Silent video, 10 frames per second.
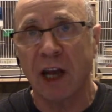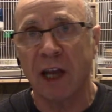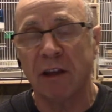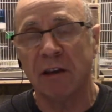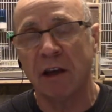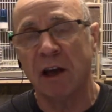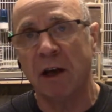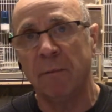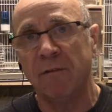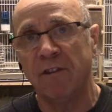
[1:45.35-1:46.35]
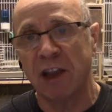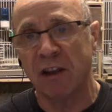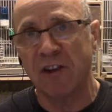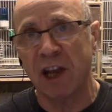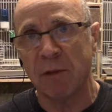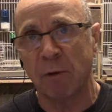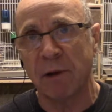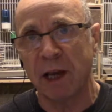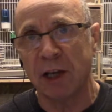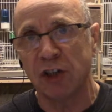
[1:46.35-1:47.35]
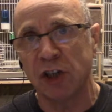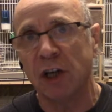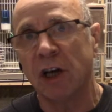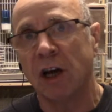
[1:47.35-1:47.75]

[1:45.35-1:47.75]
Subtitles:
and visit the Facebook page,